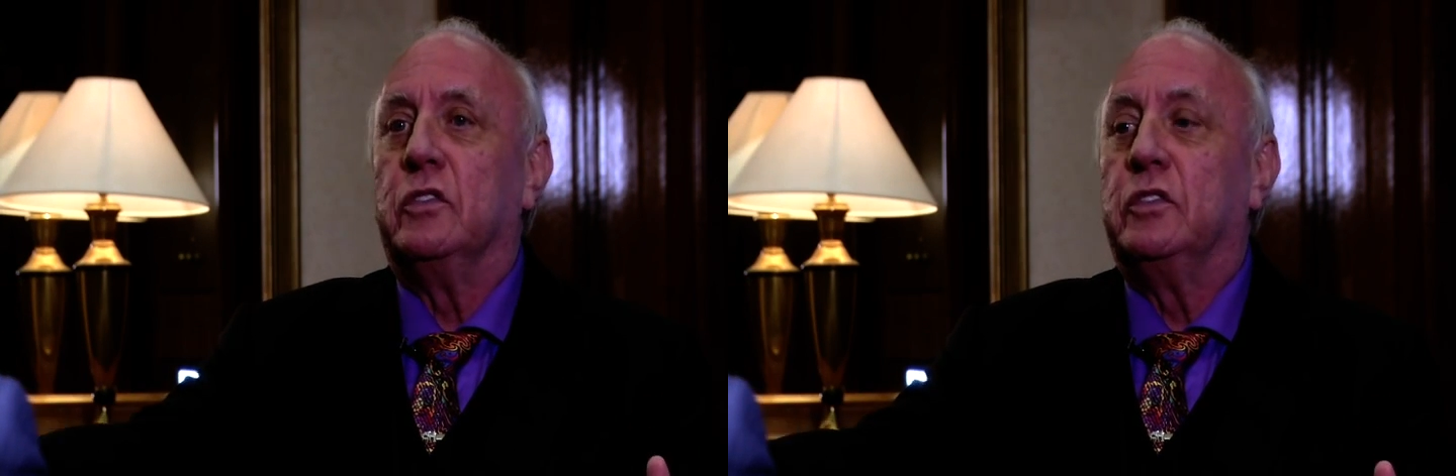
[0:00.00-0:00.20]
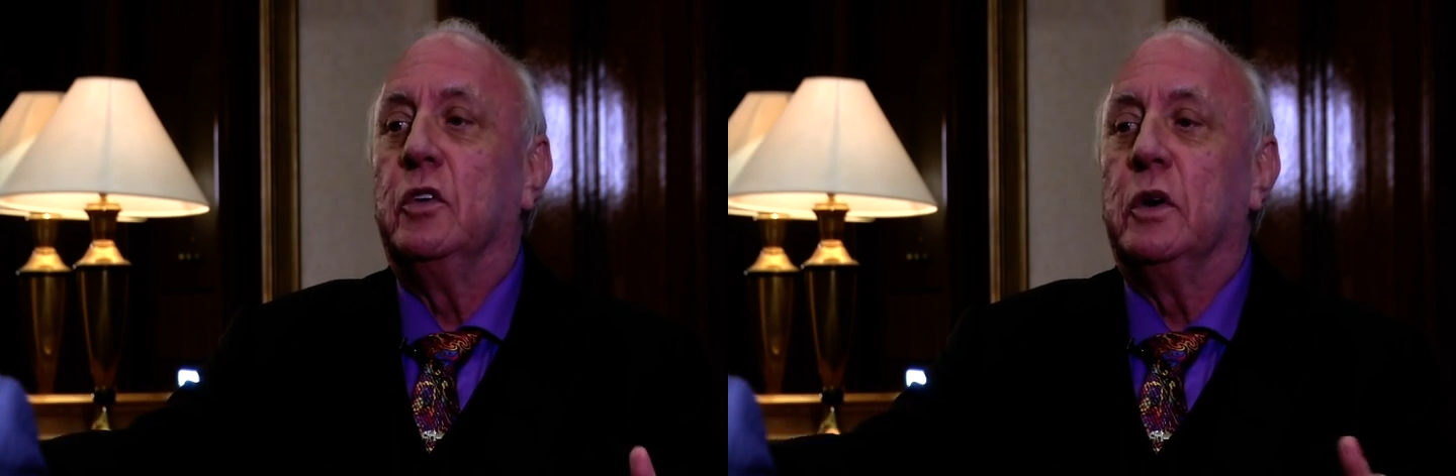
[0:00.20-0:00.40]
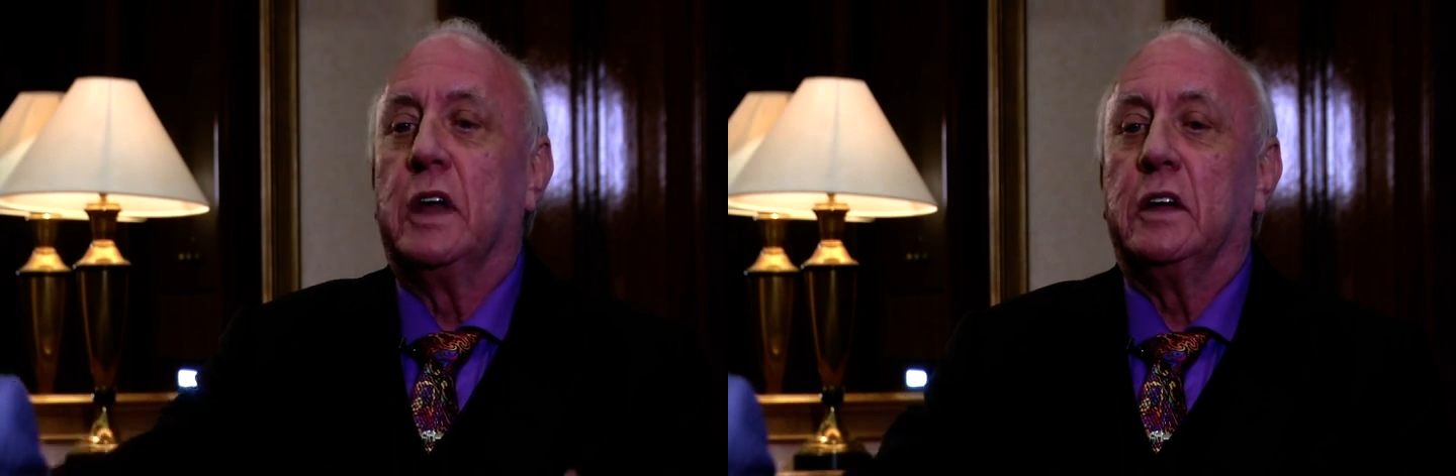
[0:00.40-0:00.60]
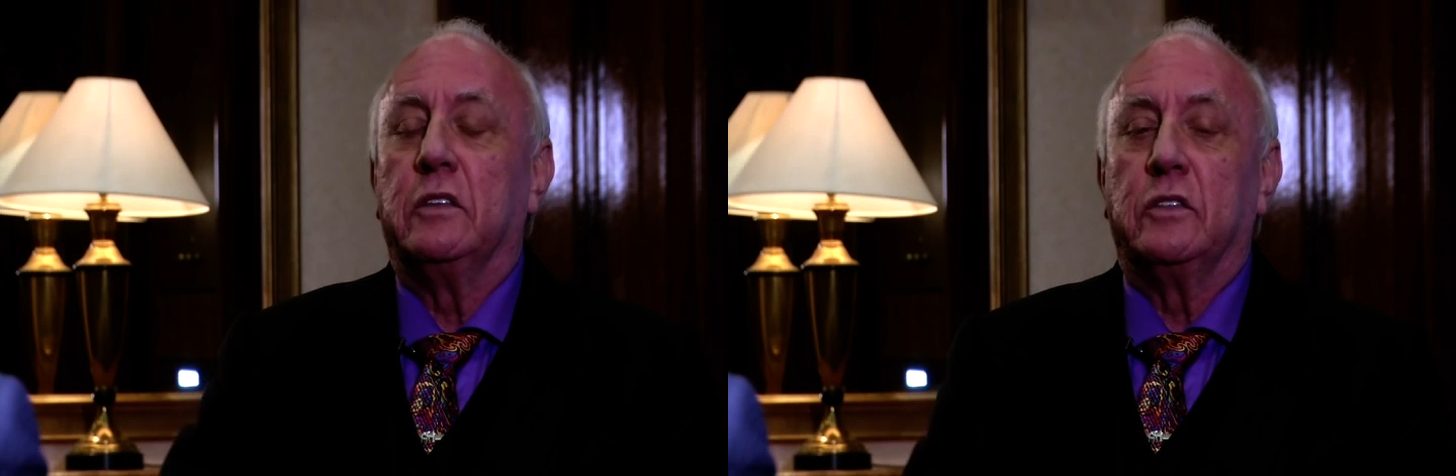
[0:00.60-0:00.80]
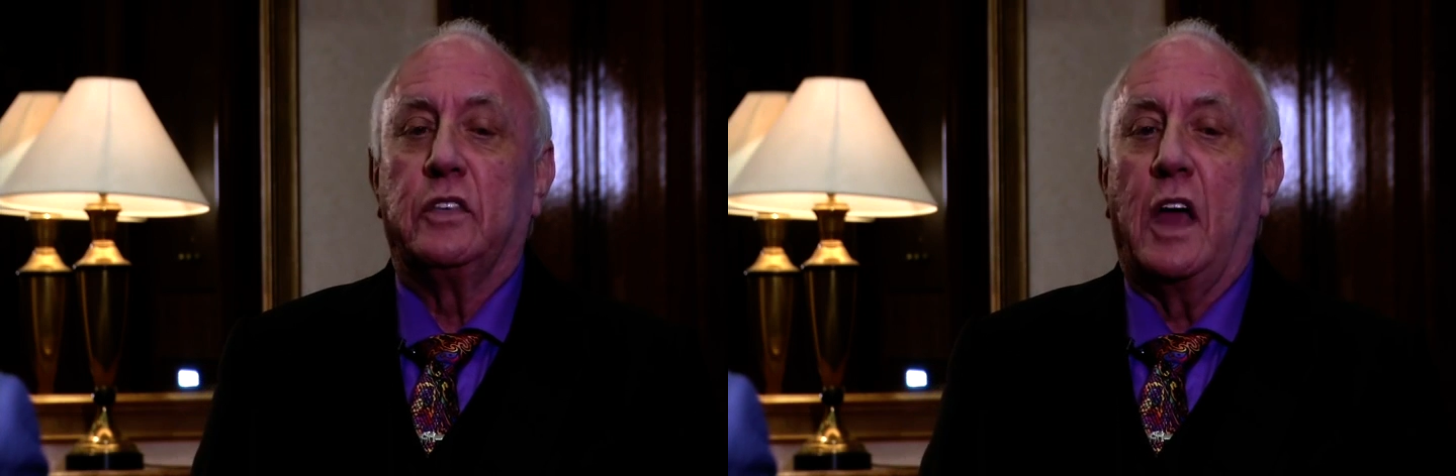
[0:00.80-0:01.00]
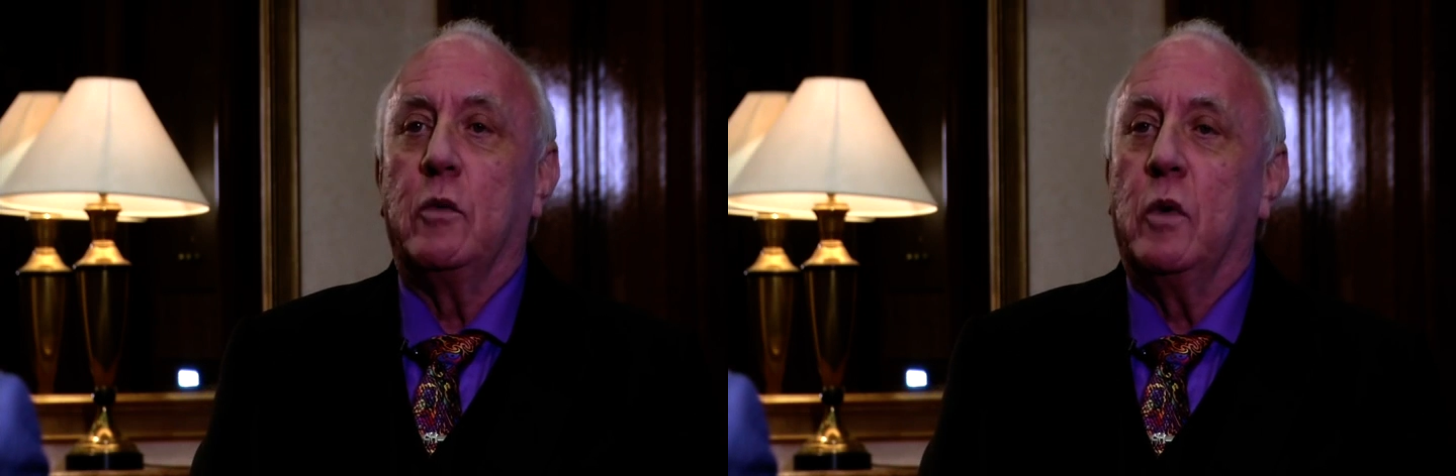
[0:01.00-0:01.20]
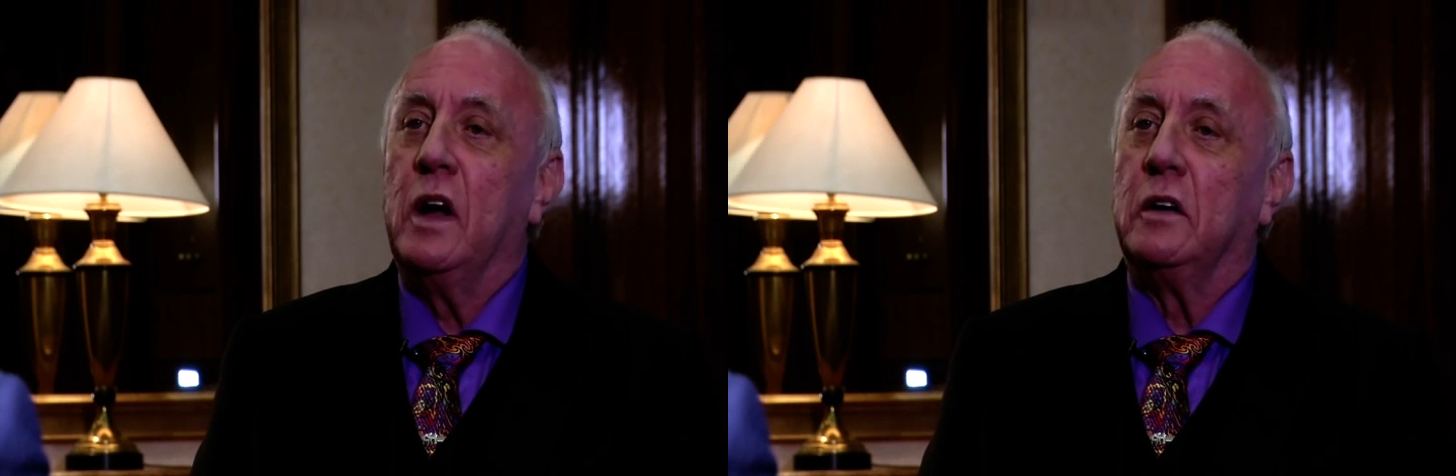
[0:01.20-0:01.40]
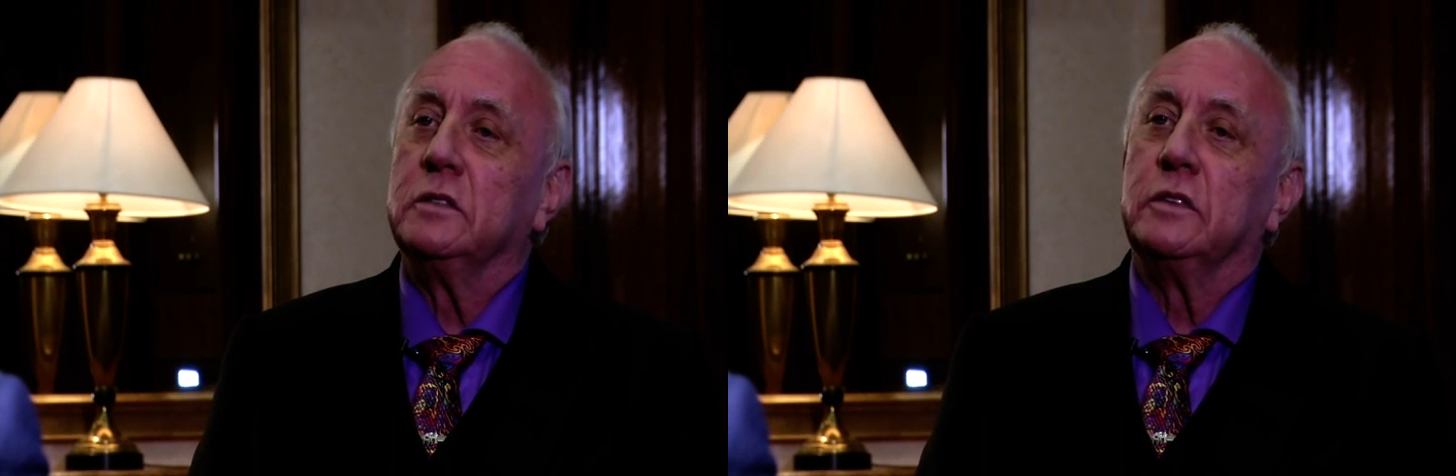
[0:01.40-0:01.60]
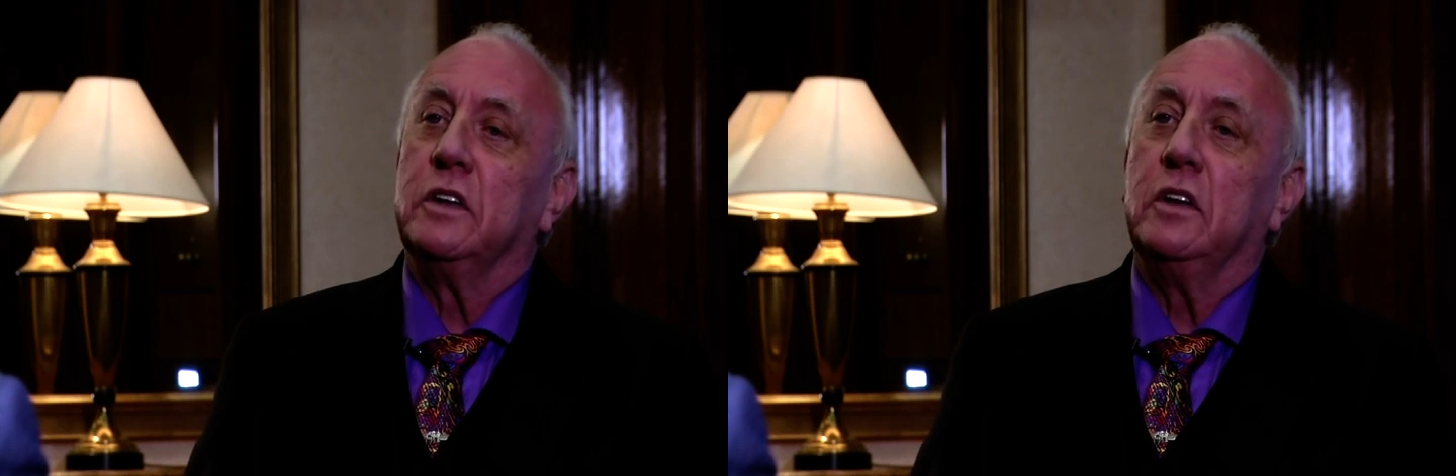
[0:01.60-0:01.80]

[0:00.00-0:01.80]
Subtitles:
is doing and say, well,